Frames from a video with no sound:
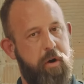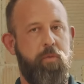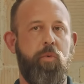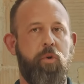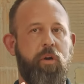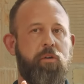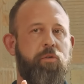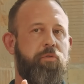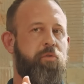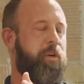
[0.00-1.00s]
and we want to
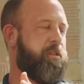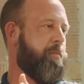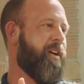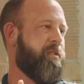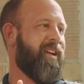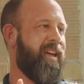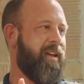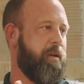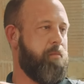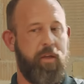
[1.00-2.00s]
include tweets about the
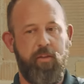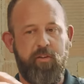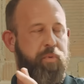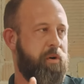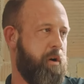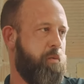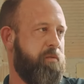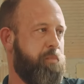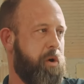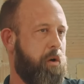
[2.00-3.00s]
game in this player
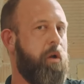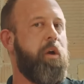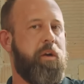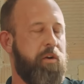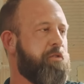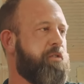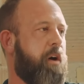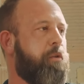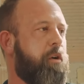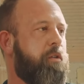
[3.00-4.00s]
we've built. Can your
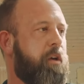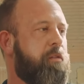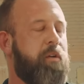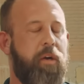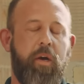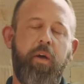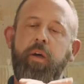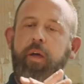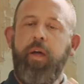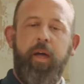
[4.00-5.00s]
software do this? Yeah.